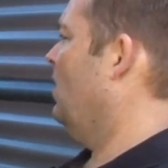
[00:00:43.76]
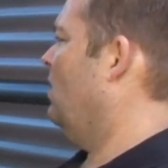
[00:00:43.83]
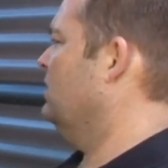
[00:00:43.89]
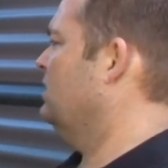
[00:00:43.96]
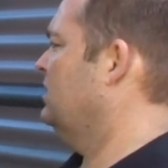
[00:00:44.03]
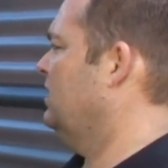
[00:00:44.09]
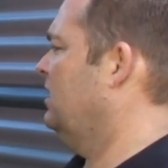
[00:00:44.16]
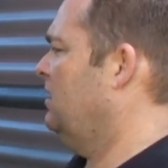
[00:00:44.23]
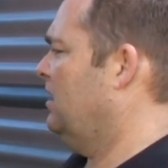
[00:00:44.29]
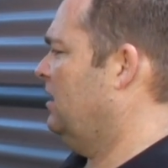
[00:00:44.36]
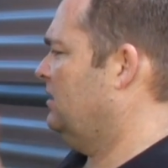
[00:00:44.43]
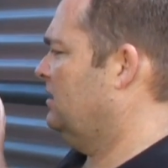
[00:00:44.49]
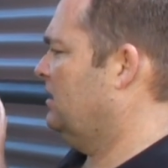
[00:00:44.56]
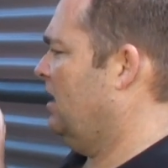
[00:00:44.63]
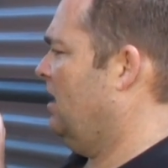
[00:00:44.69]
I see
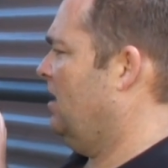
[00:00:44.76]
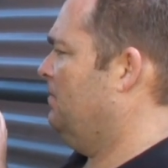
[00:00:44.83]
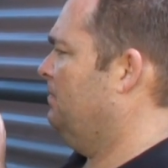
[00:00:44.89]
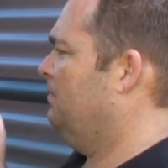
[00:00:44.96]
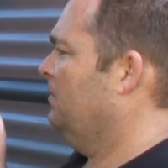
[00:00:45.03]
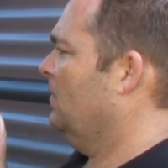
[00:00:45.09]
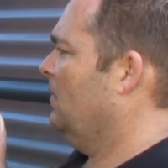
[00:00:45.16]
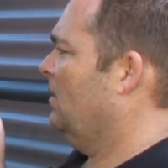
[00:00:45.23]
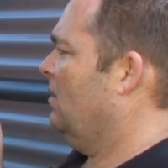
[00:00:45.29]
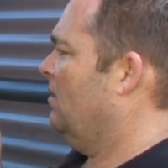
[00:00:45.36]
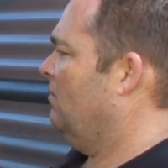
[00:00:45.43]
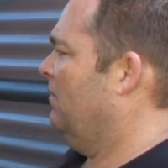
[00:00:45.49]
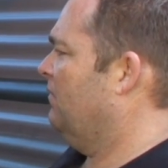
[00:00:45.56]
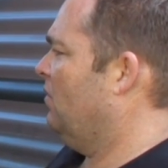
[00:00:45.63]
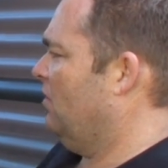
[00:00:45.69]
that
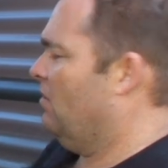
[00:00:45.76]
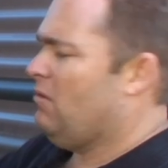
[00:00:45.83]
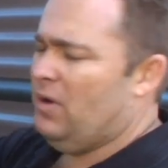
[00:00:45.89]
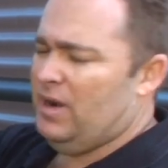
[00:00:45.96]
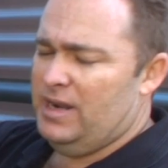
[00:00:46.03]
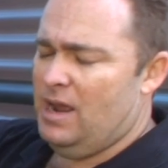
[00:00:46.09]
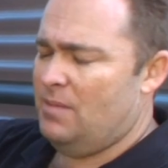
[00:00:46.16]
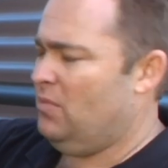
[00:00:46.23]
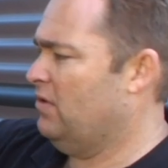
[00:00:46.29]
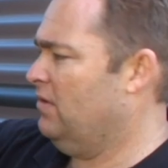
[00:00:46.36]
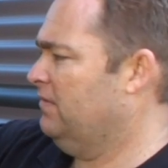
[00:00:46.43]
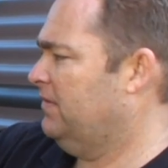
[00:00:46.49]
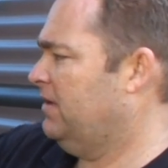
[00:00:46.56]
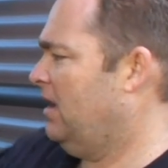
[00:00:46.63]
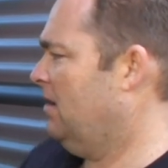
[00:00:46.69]
we've got quite a number
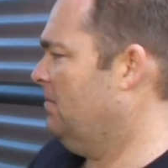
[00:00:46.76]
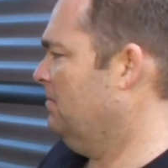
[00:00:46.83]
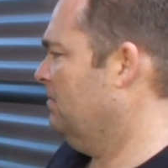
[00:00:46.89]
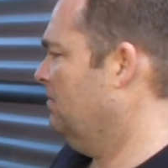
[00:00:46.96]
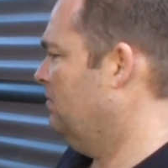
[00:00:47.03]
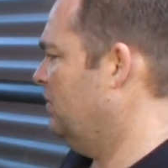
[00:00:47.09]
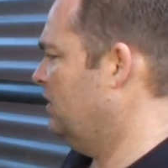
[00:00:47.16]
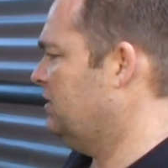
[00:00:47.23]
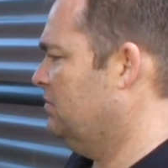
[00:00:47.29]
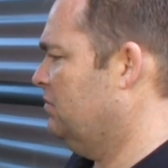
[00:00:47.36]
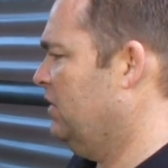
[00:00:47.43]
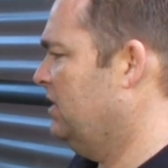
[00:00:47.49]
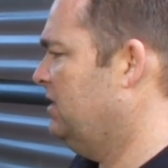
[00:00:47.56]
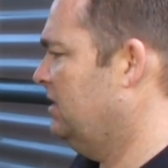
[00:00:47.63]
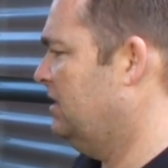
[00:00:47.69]
of bits and
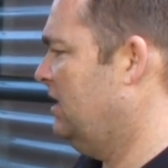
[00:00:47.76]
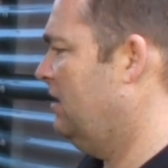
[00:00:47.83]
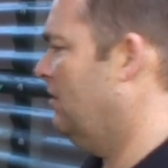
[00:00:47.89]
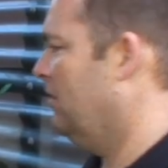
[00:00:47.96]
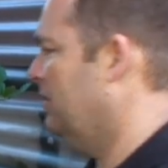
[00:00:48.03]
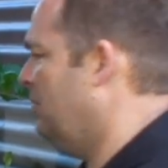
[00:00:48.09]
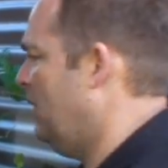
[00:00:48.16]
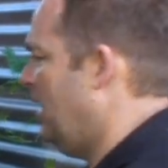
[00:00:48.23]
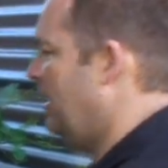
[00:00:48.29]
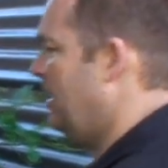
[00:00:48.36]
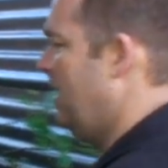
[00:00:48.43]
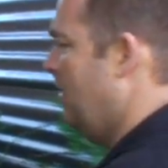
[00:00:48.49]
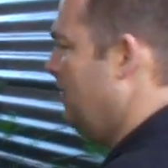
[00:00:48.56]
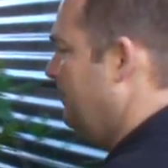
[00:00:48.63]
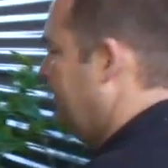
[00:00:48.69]
pieces here on the
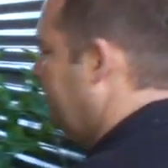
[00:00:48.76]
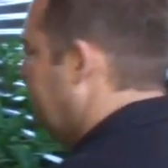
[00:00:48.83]
patio.